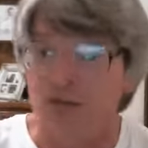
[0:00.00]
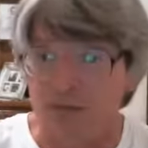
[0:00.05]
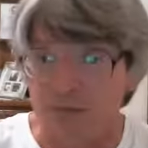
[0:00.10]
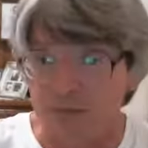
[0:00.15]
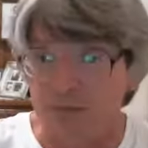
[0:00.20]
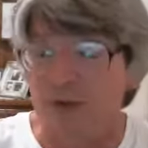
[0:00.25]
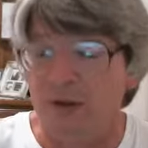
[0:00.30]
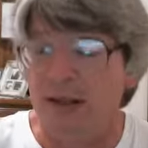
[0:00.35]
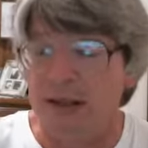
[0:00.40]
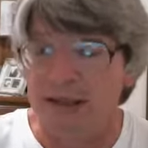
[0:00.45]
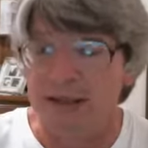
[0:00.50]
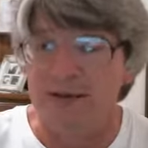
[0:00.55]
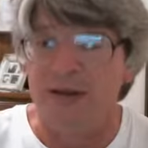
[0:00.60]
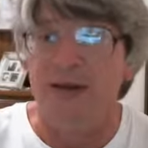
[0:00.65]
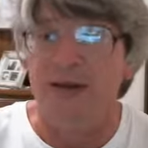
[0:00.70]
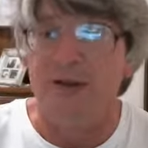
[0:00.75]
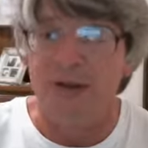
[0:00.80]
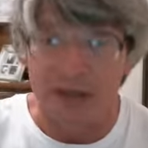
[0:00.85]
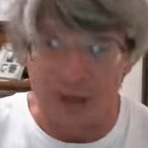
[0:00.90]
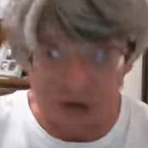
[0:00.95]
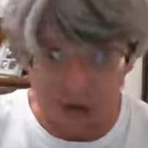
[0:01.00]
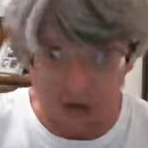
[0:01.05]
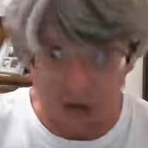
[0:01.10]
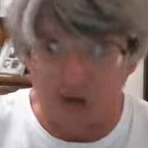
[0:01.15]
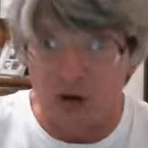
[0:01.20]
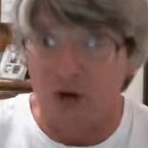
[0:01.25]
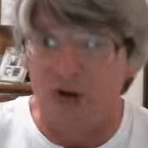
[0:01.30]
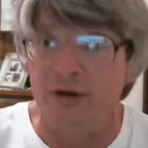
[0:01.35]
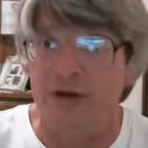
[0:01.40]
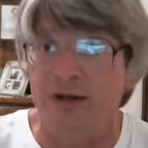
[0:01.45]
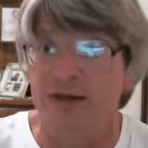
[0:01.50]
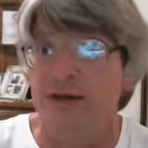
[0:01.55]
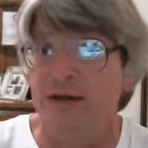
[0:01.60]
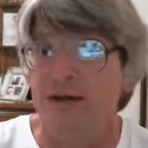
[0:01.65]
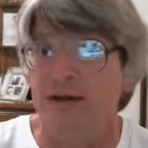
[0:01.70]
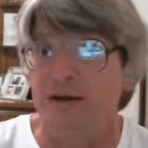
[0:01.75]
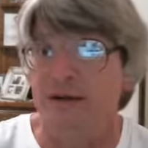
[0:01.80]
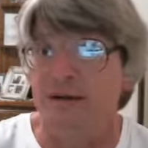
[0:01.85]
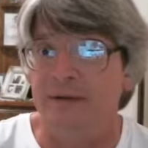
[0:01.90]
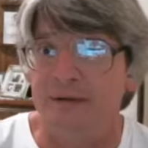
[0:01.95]
played there. They started
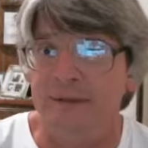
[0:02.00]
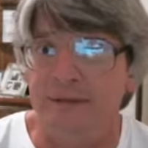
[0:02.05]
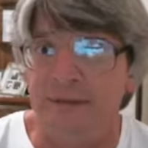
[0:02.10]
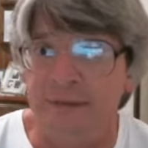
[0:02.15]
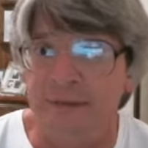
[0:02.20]
there.